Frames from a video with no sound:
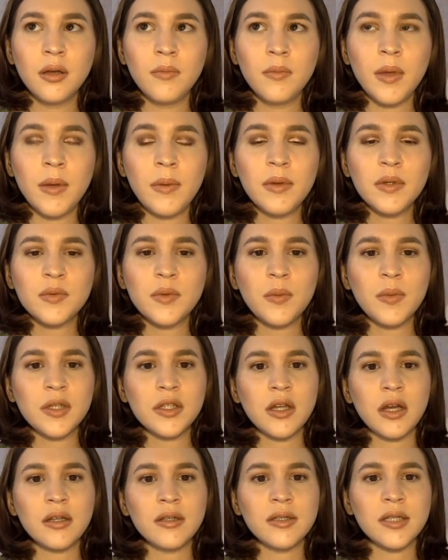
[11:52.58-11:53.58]
Maybe it was when we
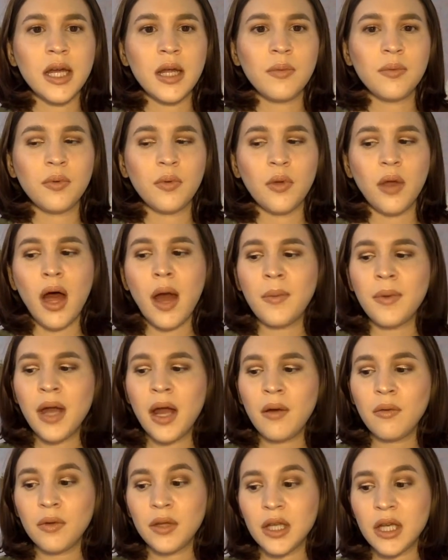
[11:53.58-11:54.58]
saw Deadpool. I'm
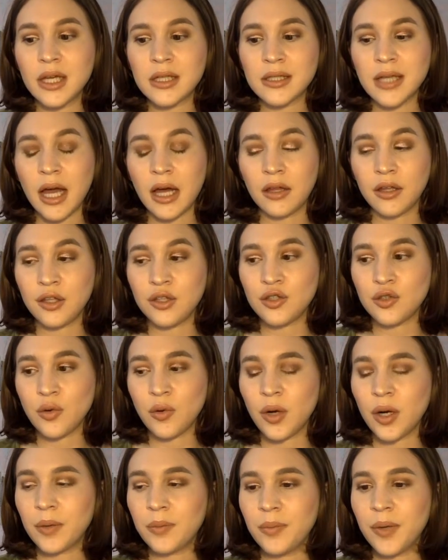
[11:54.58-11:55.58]
not really exactly
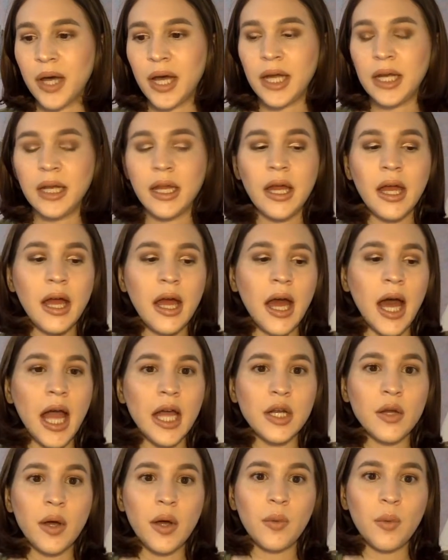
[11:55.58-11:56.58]
sure, but I
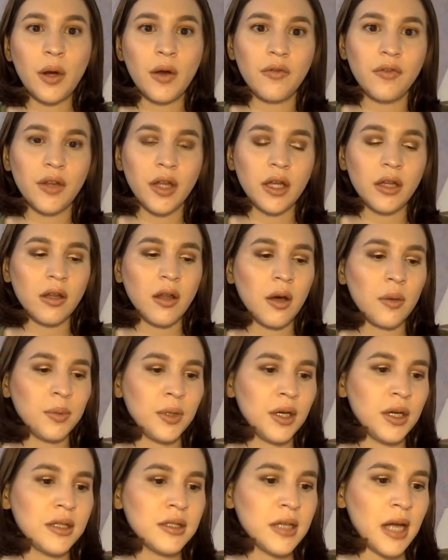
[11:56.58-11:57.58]
know I wore it for like a long
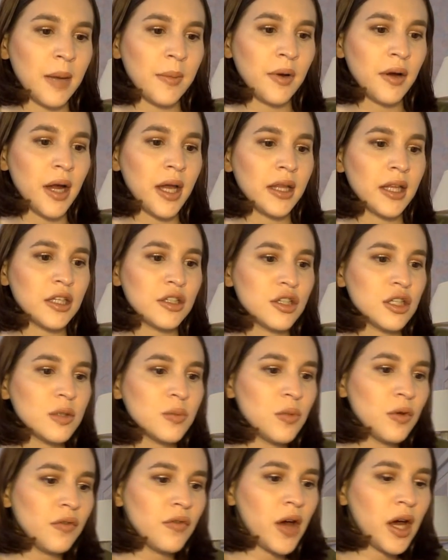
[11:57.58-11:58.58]
period of time. Alright, let's just
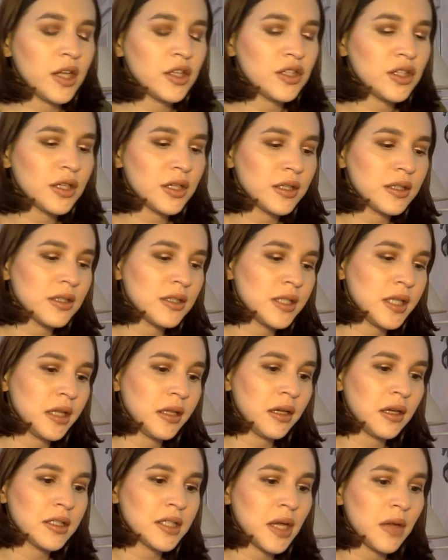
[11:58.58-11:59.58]
move on to concealers.